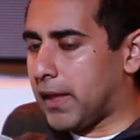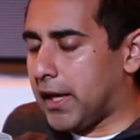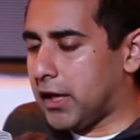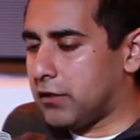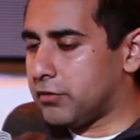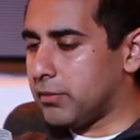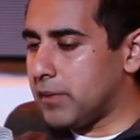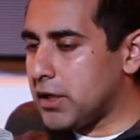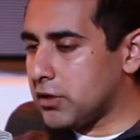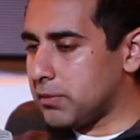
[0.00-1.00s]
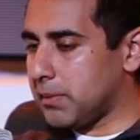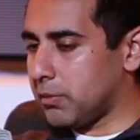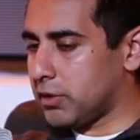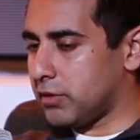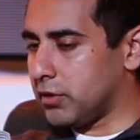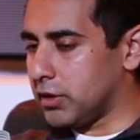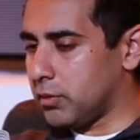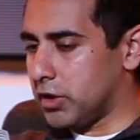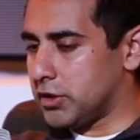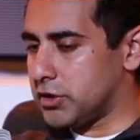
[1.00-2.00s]
And for many other people, what they really
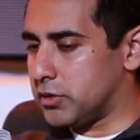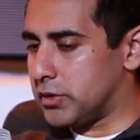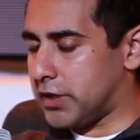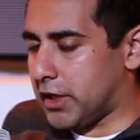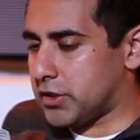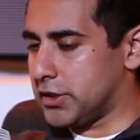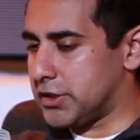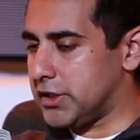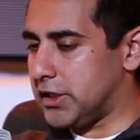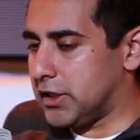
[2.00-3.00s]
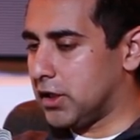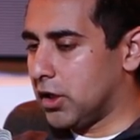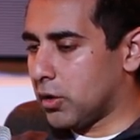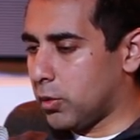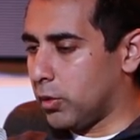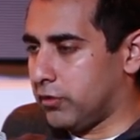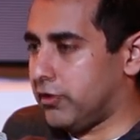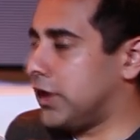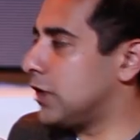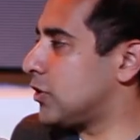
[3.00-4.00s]
want to do is actually seek, quote,
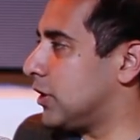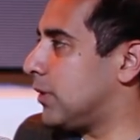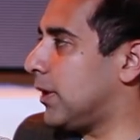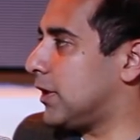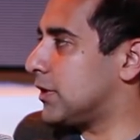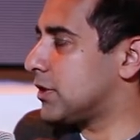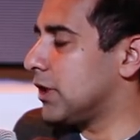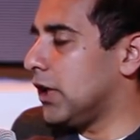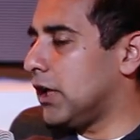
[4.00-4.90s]
financial independence.